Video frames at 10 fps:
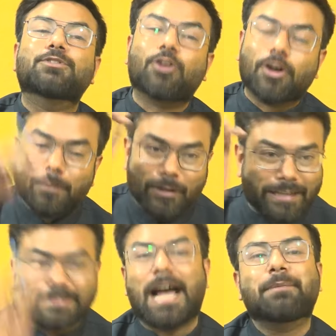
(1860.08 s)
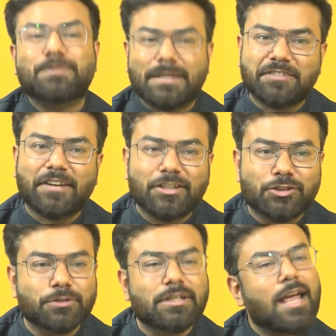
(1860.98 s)
you talk about exam-specific
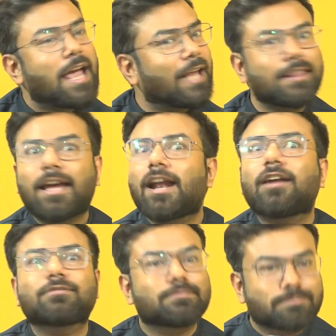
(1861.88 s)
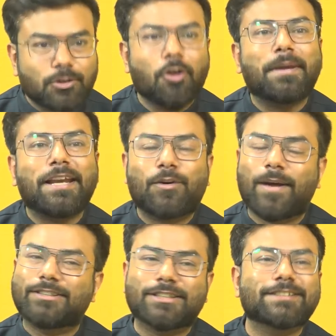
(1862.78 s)
issues. And there are so many
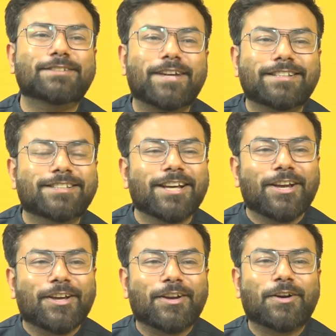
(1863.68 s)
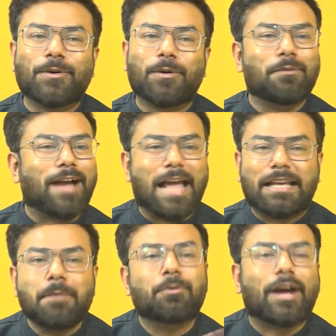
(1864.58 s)
questions which, you know, I
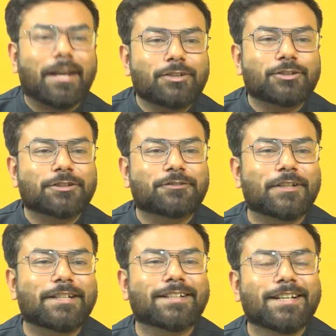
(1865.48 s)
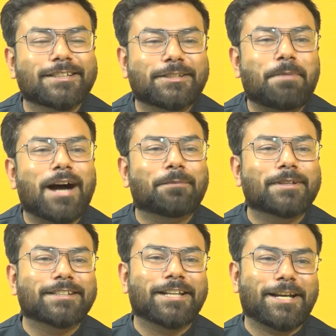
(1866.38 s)
keep running to different
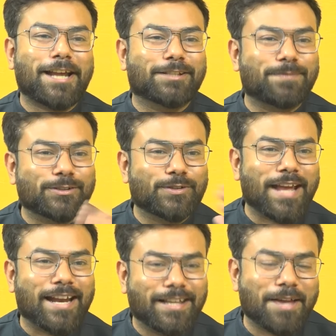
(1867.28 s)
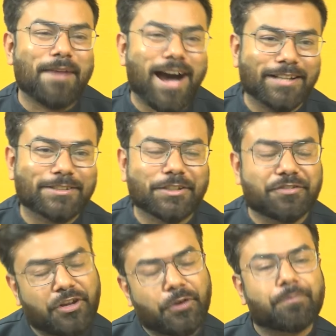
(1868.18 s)
departments in the Indian Express to get them answered
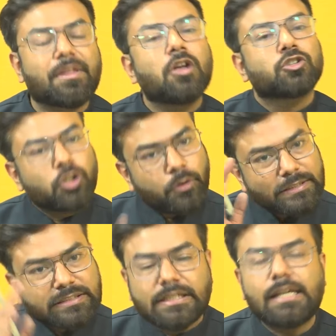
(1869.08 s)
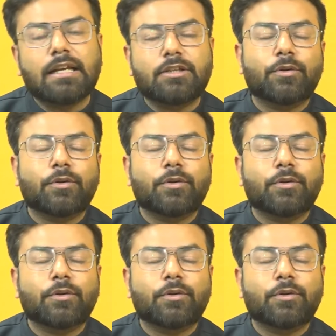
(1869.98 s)
for you. So you can still